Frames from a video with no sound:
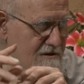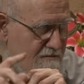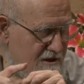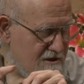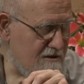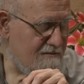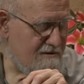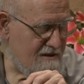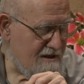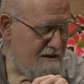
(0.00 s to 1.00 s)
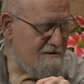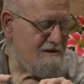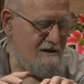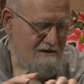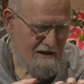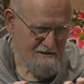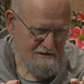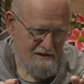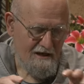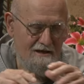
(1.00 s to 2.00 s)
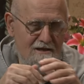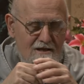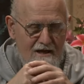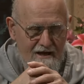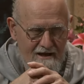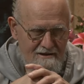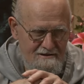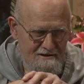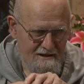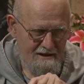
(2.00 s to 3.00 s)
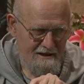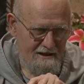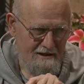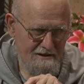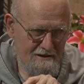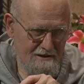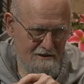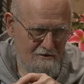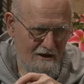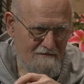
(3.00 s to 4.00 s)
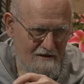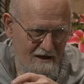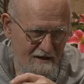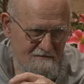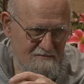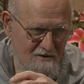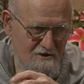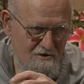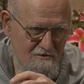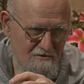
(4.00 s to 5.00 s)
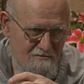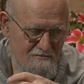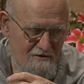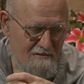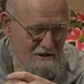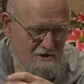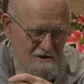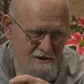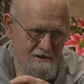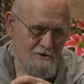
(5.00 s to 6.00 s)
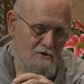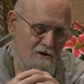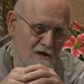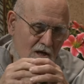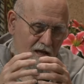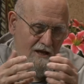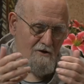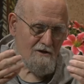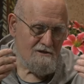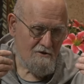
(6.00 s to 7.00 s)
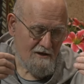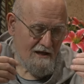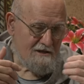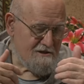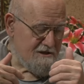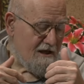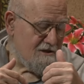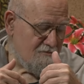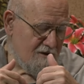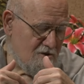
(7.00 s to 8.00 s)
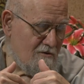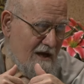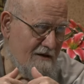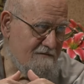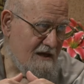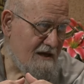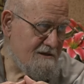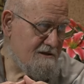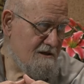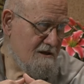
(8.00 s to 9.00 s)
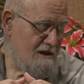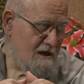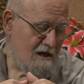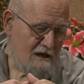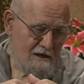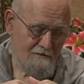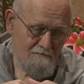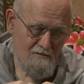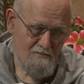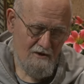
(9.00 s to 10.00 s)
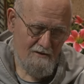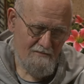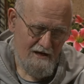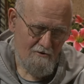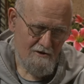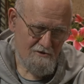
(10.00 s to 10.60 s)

the to bishop, the Holy See, you know, normally, and, yeah. yeah. and uh, you have to have special permission. Or here in the United States, we do have that uh, power